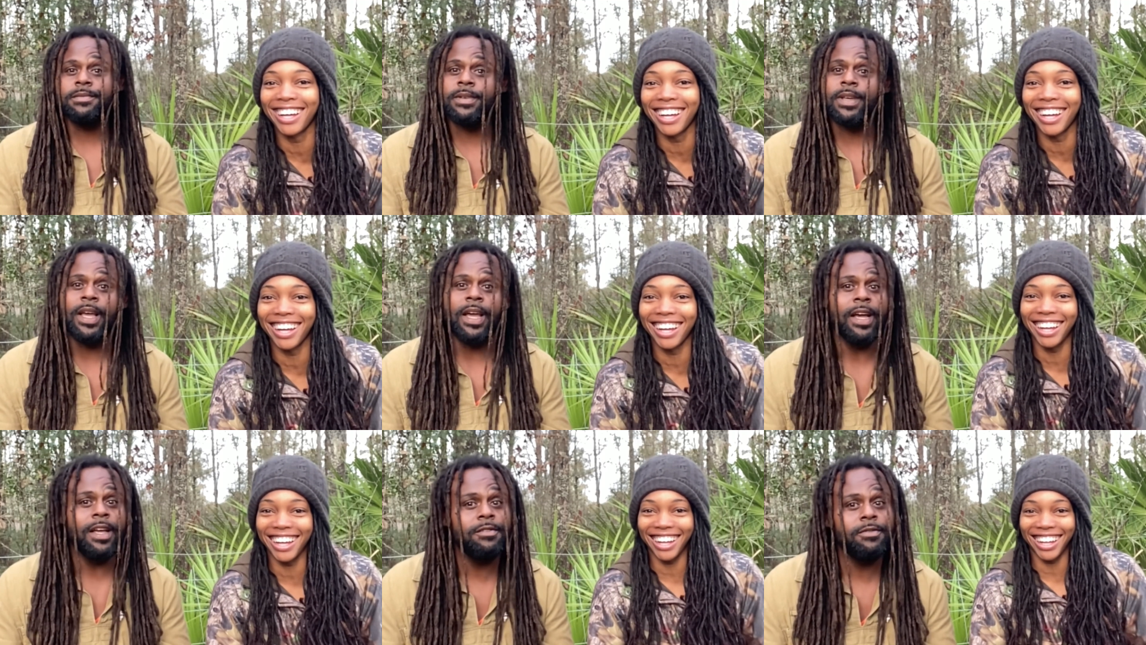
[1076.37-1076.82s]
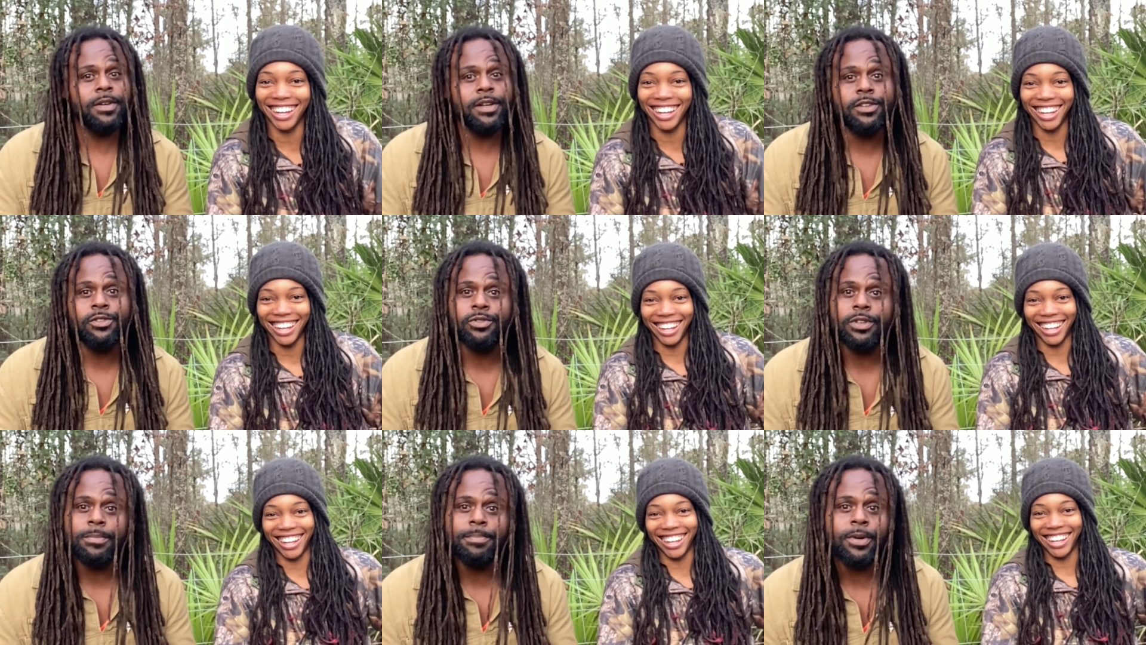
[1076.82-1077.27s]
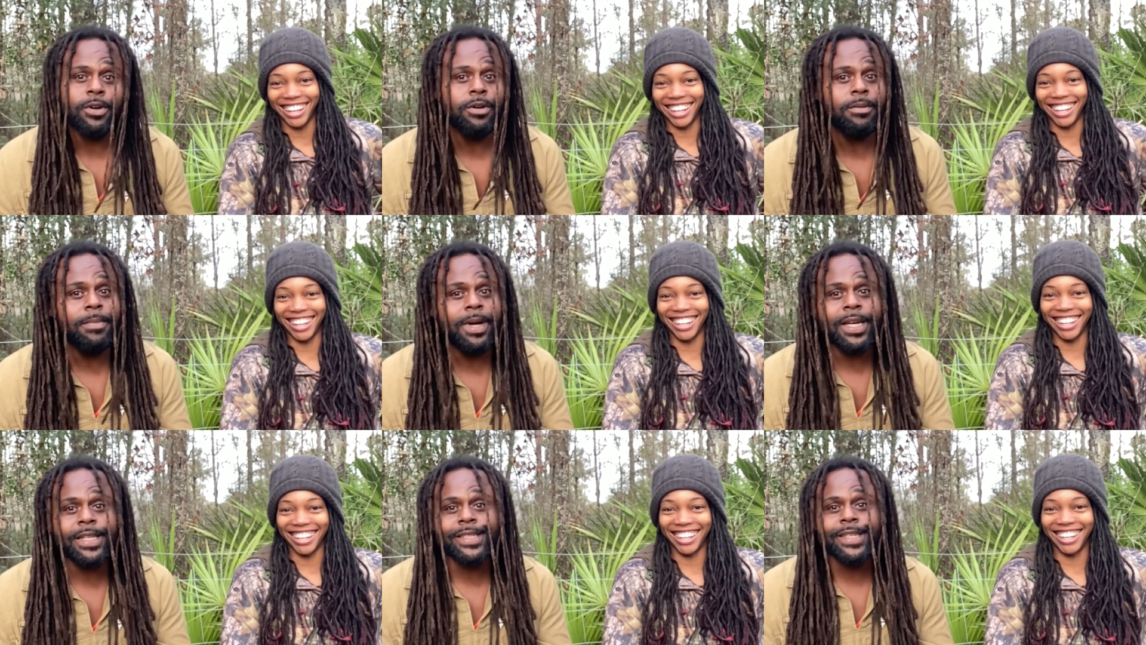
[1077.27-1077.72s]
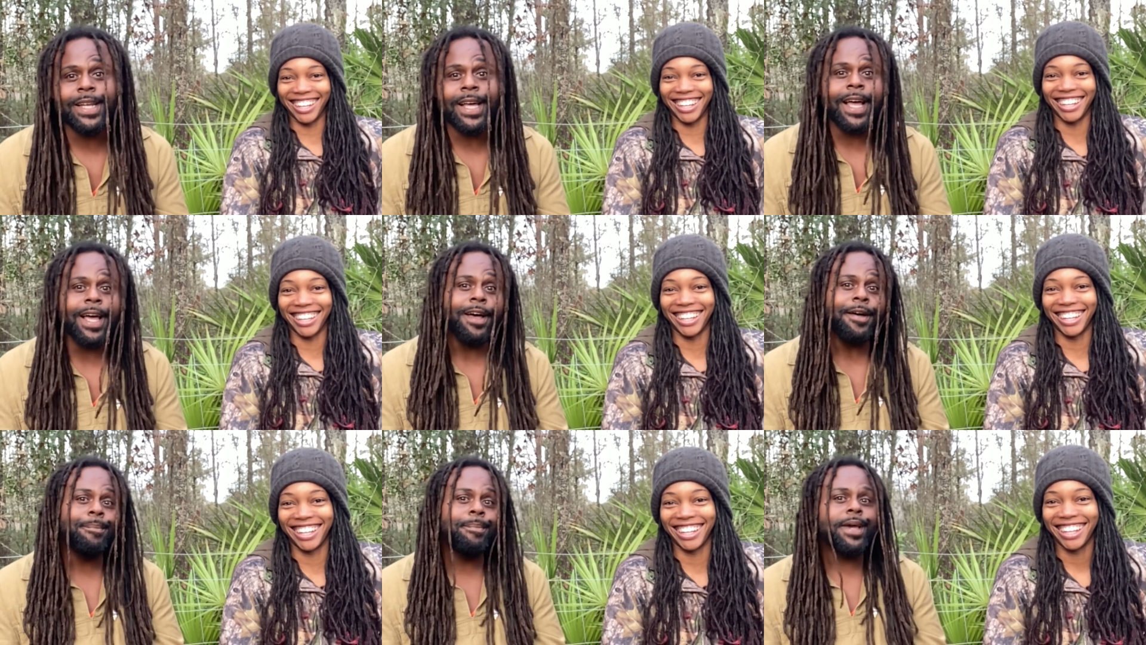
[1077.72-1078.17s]
Speaker 1: Gas for the trip on back to the
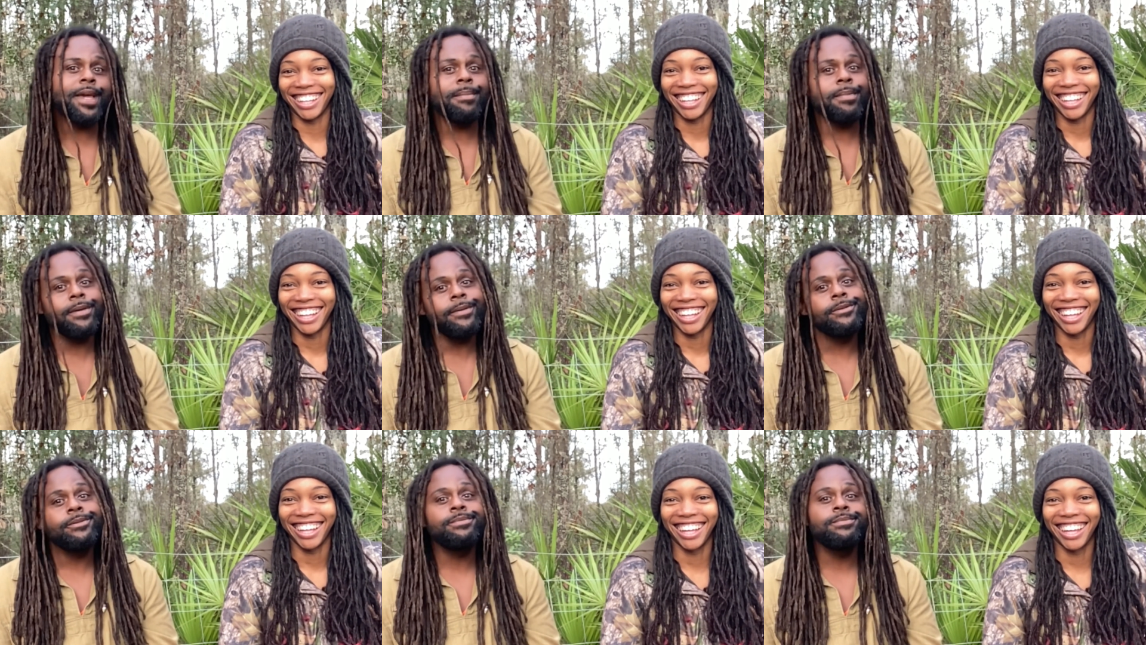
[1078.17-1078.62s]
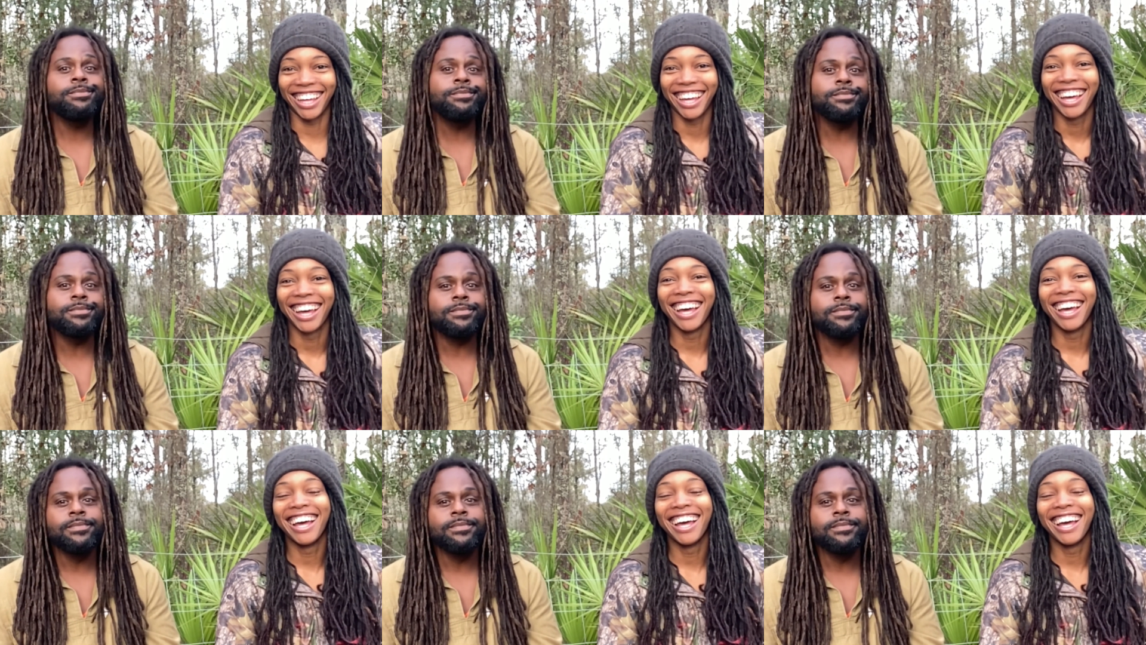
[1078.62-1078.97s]
house, baby. Hmm.